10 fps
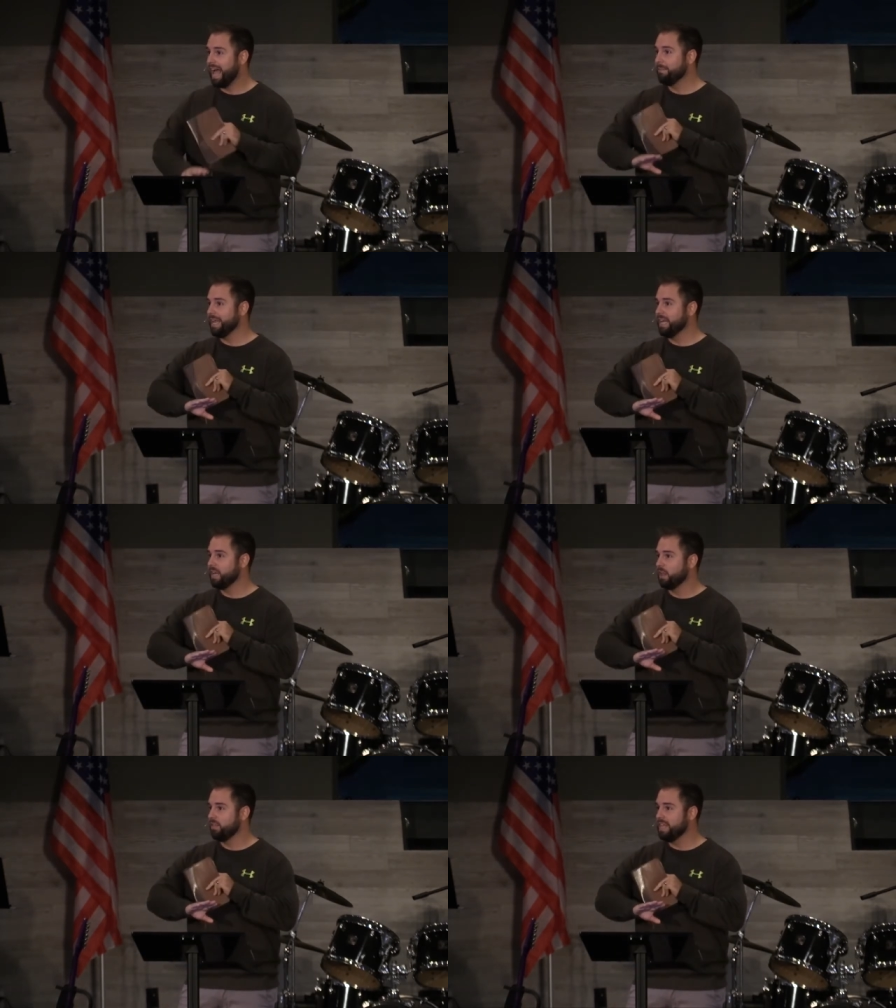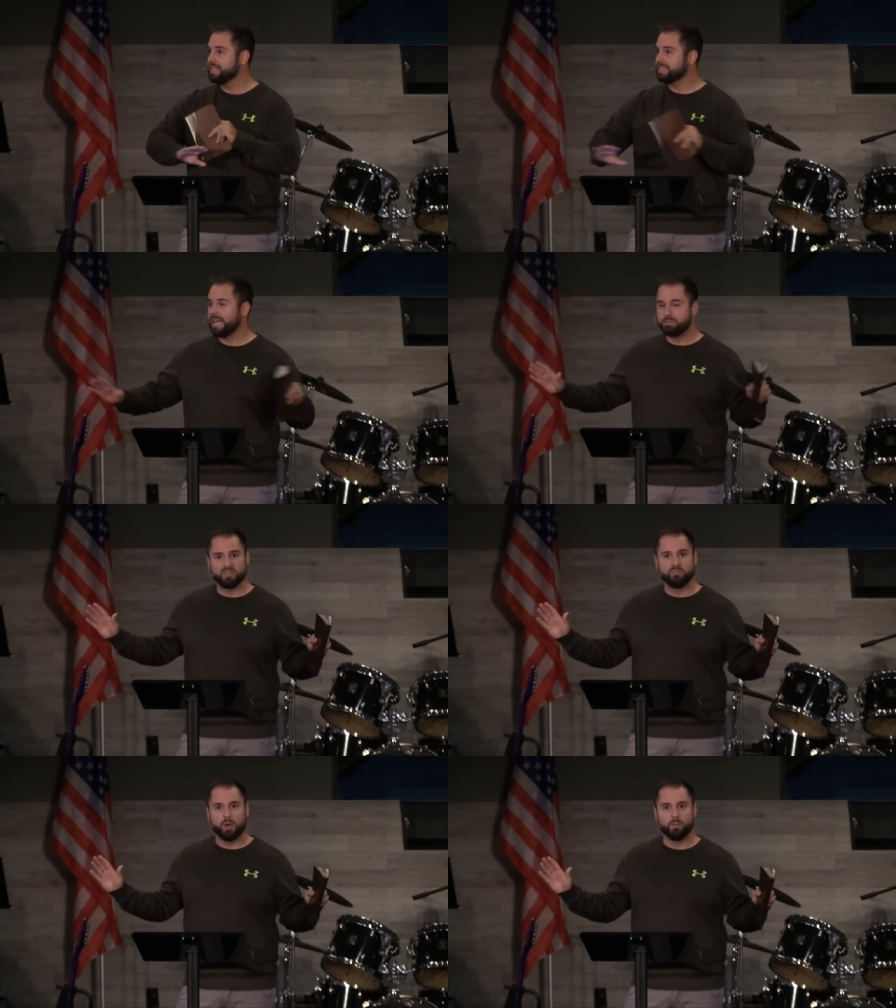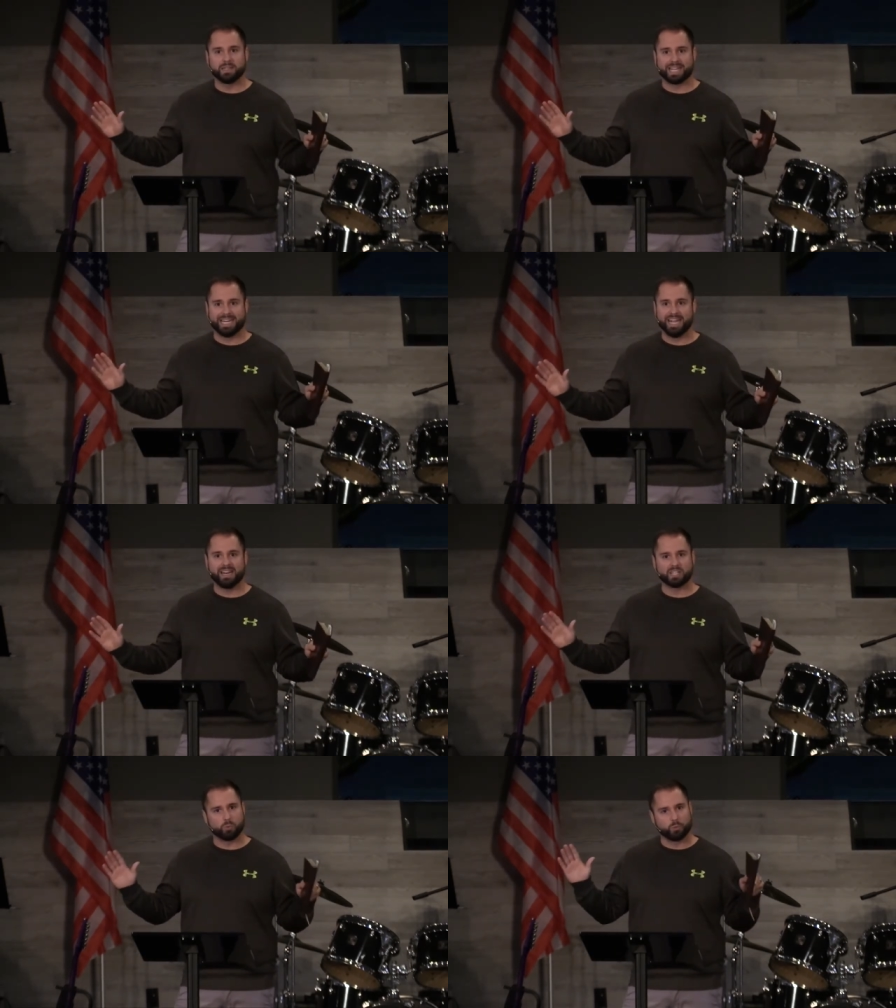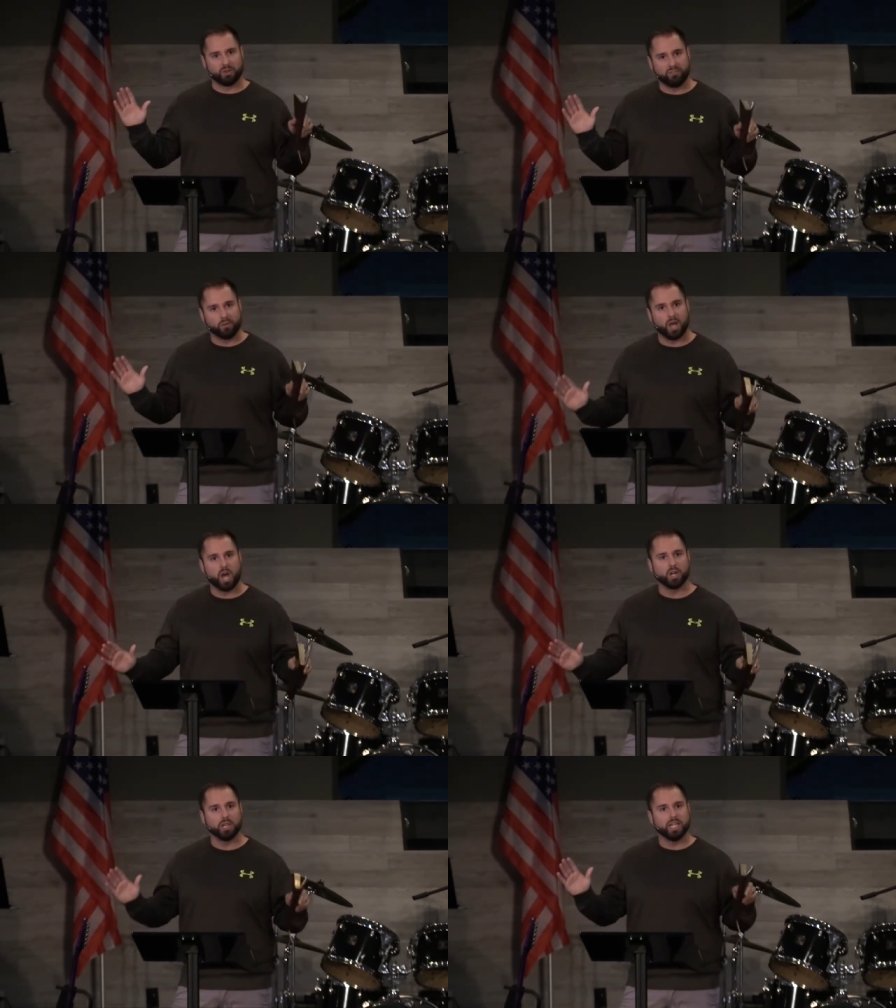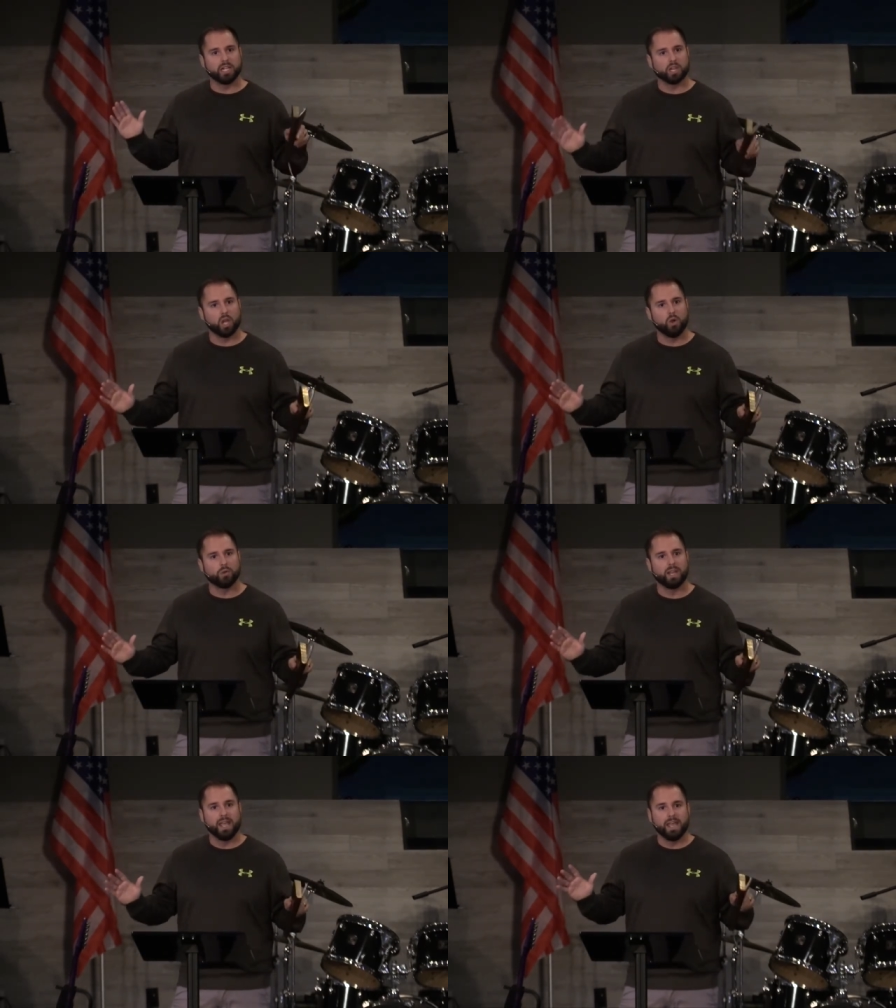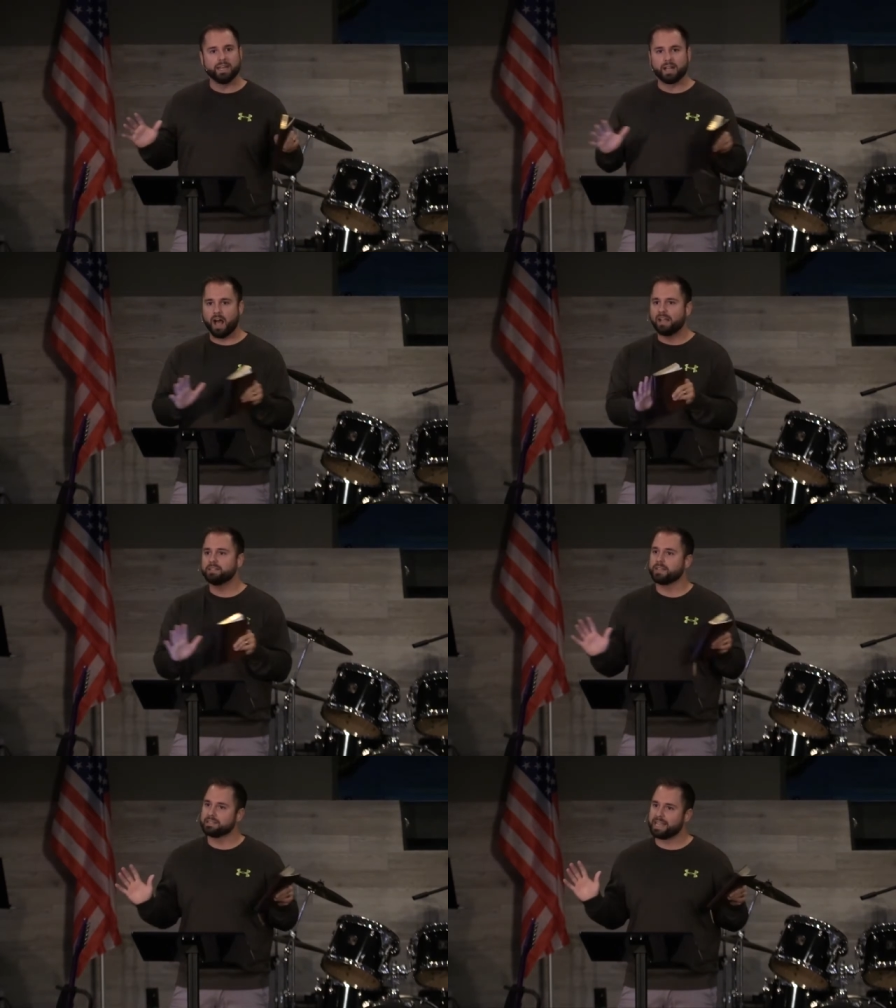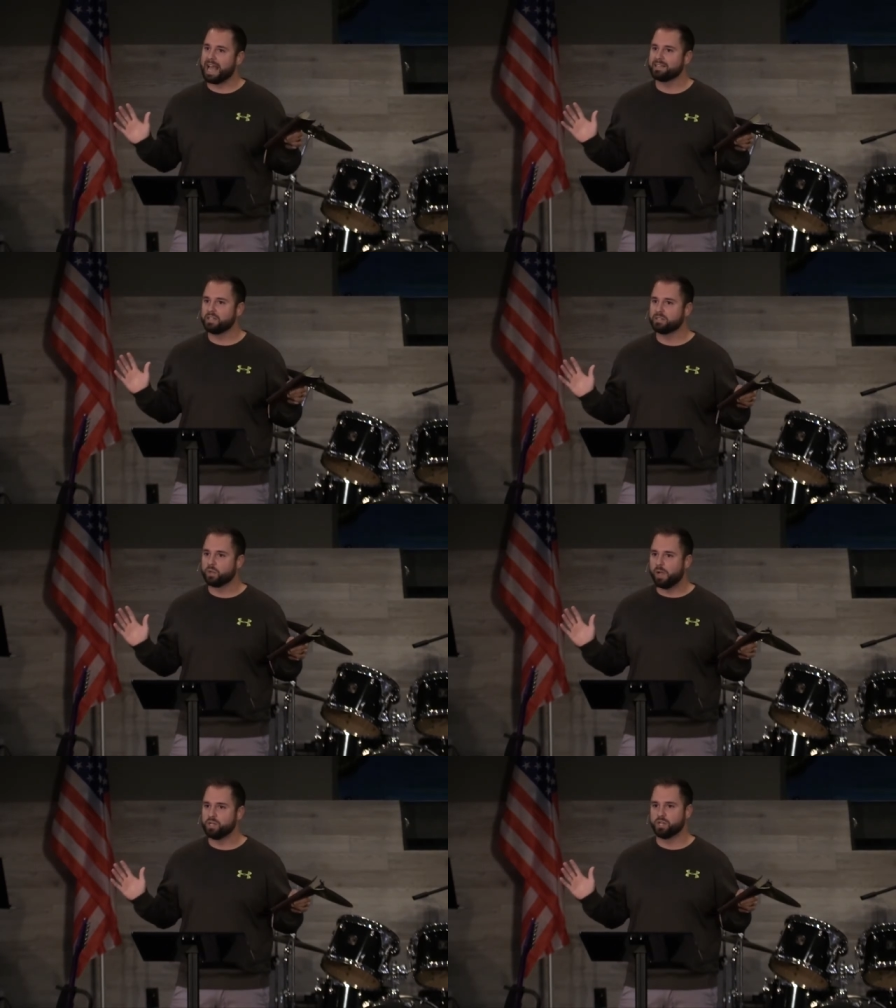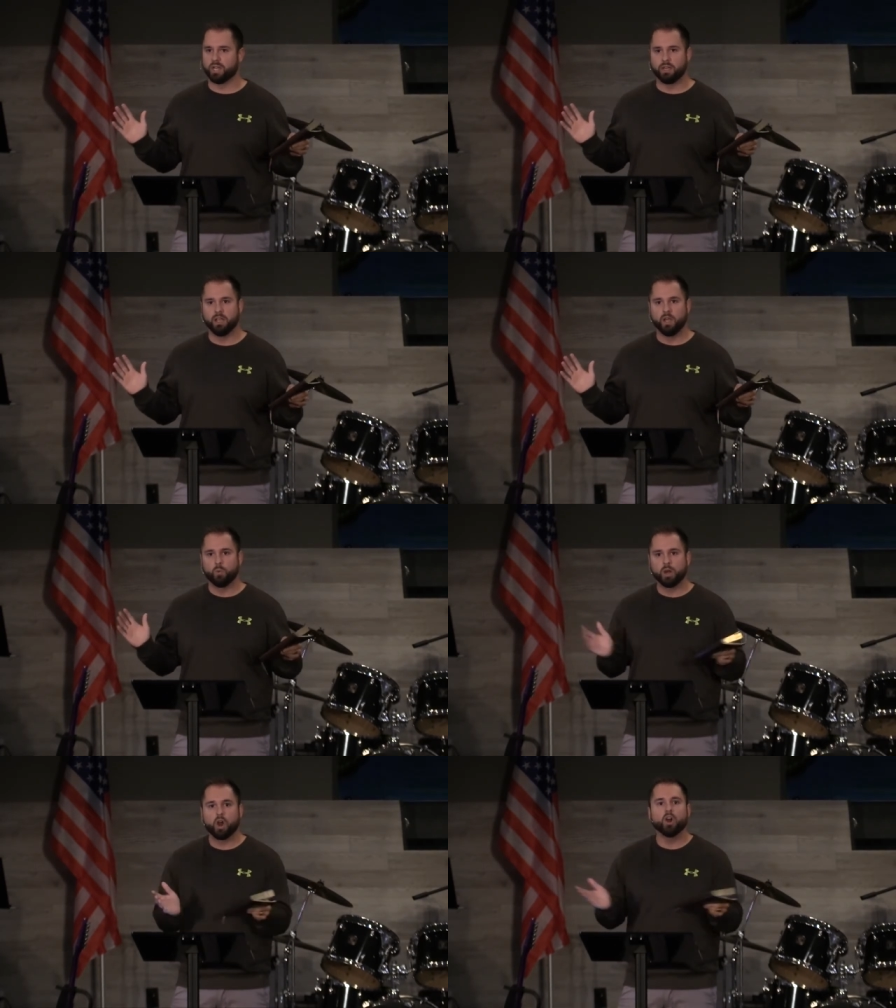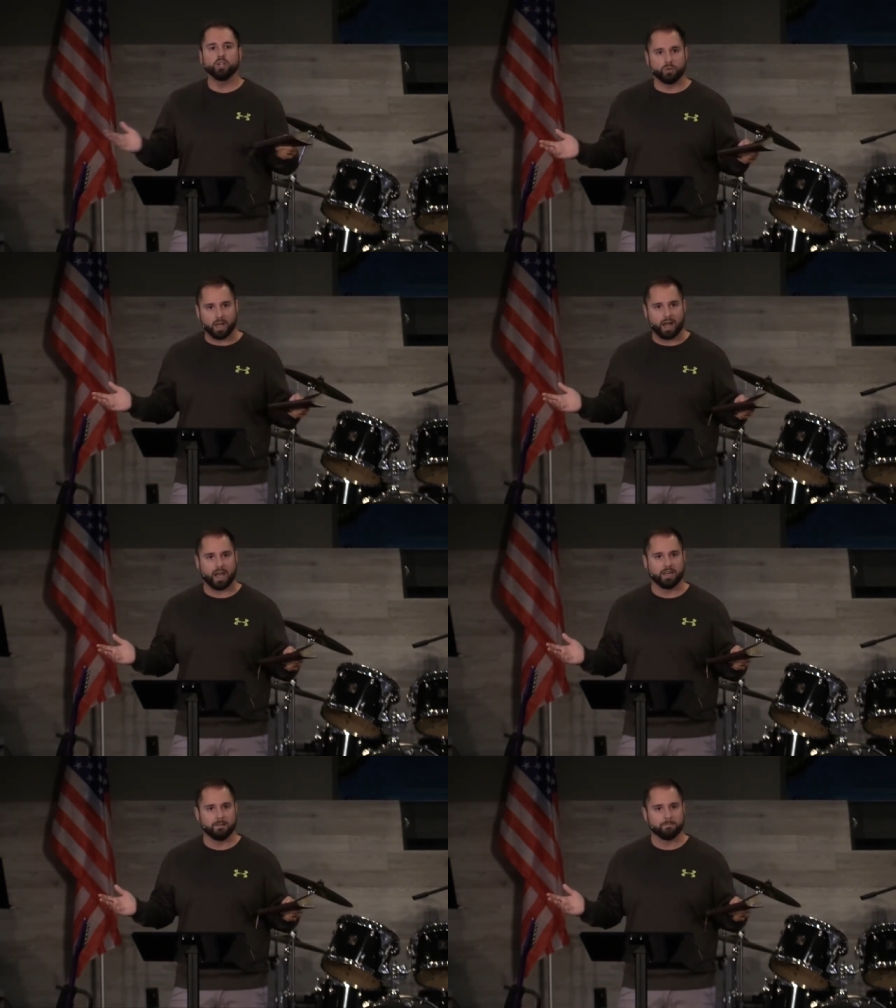I mean, these types of moments can hit us where we feel utterly alone, and it causes us to ask this question Where are you, God?